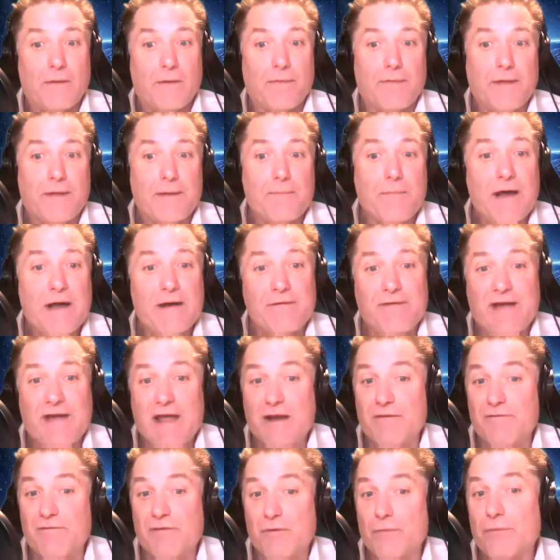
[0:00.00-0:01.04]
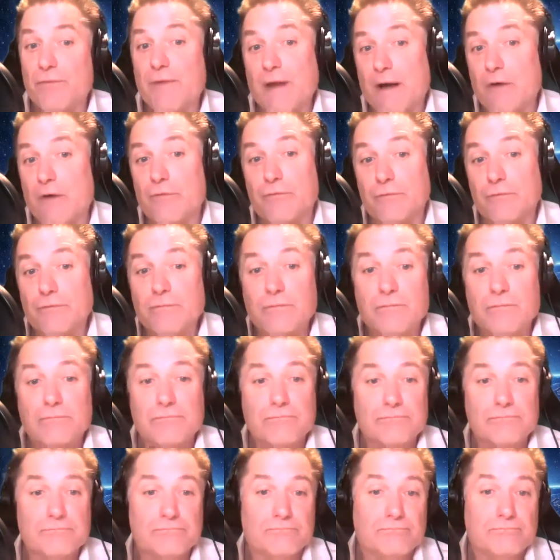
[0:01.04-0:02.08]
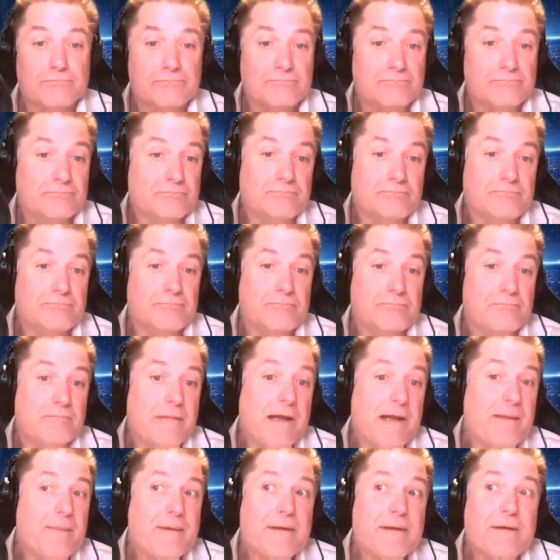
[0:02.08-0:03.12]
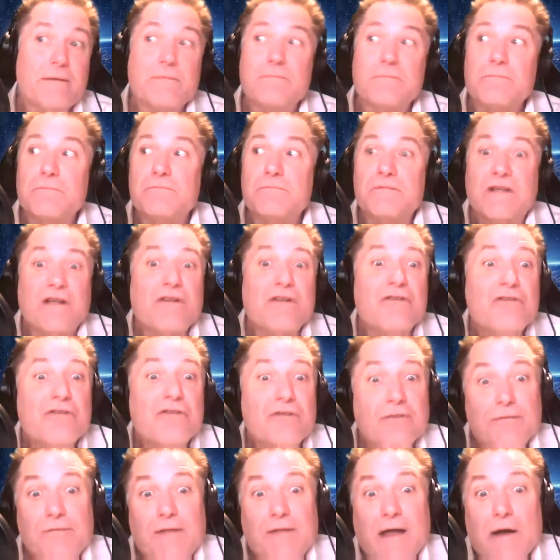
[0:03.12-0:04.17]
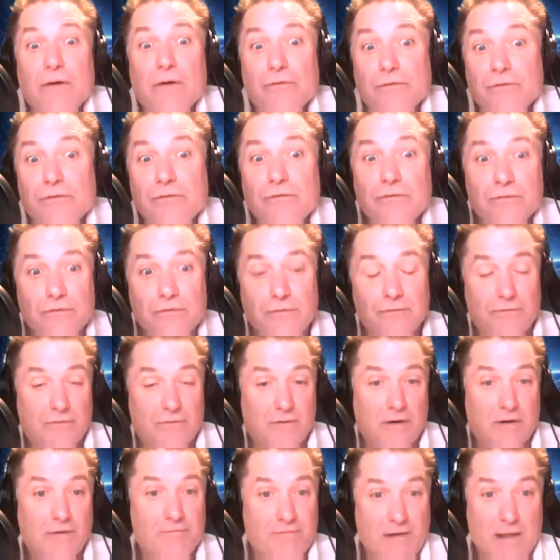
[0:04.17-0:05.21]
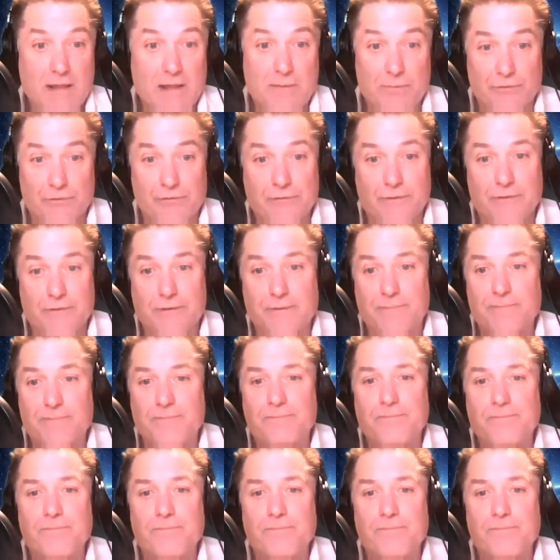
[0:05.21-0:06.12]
They might have had a few thousand, maybe tens of thousands available to them.